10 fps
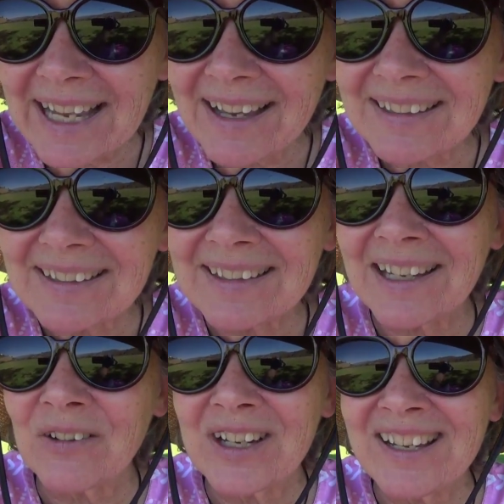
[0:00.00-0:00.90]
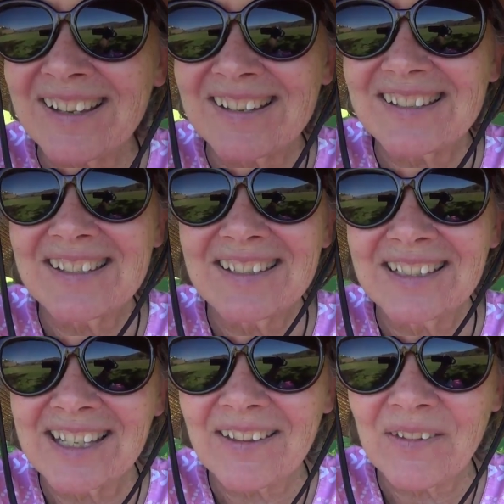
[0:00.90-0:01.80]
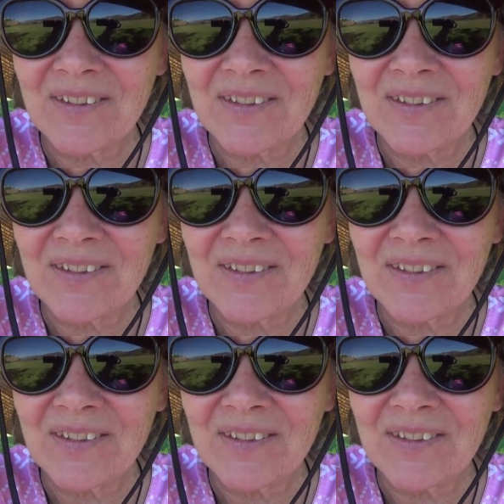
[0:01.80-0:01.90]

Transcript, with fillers: yet there is the death